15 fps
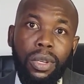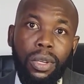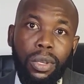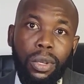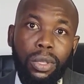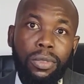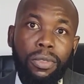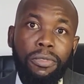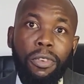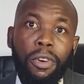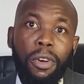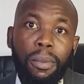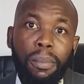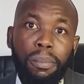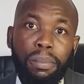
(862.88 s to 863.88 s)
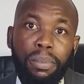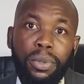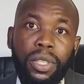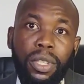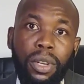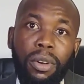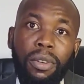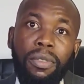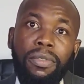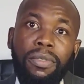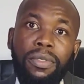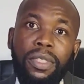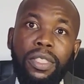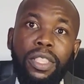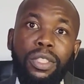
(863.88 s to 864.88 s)
not fall prey of
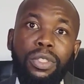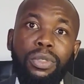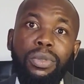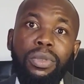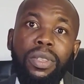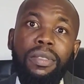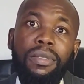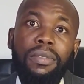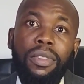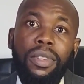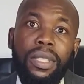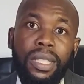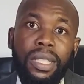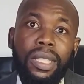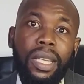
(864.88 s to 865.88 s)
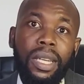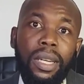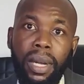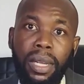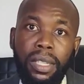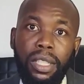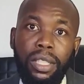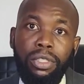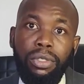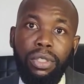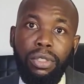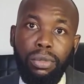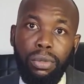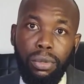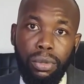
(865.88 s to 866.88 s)
the new invoicing and mandatory
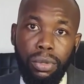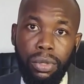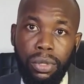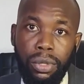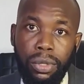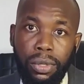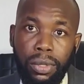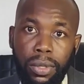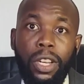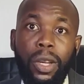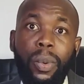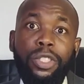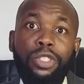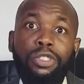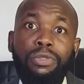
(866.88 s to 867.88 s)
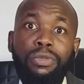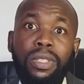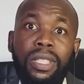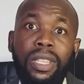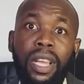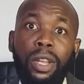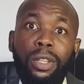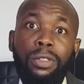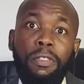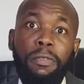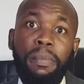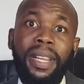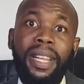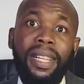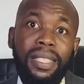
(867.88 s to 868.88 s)
rules. Otherwise, you risk a lot of
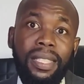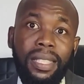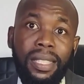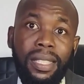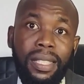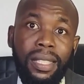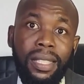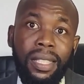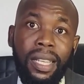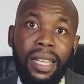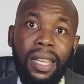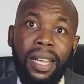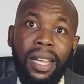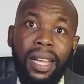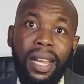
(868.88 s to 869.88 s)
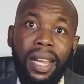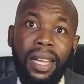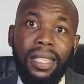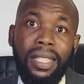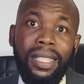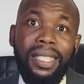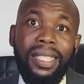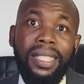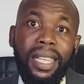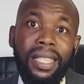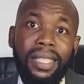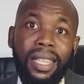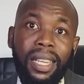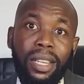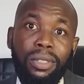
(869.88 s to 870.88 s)
penalties and instant
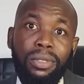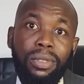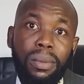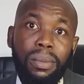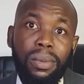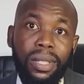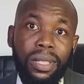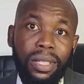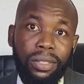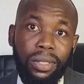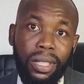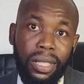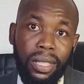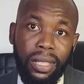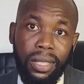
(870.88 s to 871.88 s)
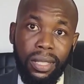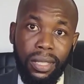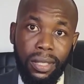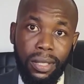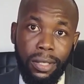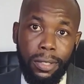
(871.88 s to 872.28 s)
accruable interests.